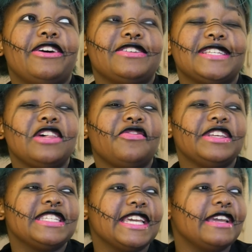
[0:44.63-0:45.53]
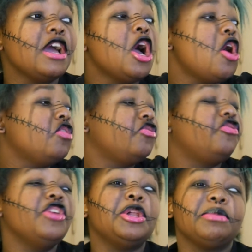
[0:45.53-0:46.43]
selfie stick
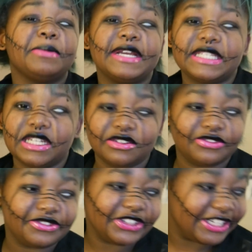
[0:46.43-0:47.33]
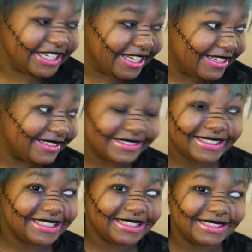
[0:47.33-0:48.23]
filming myself, like,
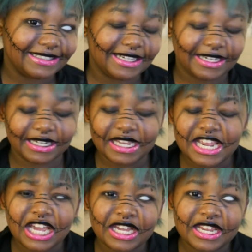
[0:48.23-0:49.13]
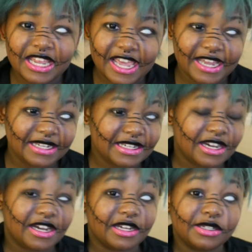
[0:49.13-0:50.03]
nah. And
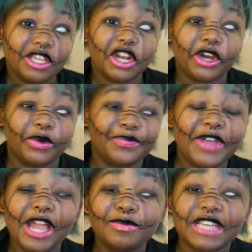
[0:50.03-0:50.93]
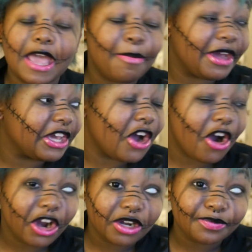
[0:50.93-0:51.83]
you know, I almost got hit by a
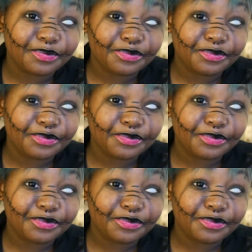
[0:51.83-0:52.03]
car,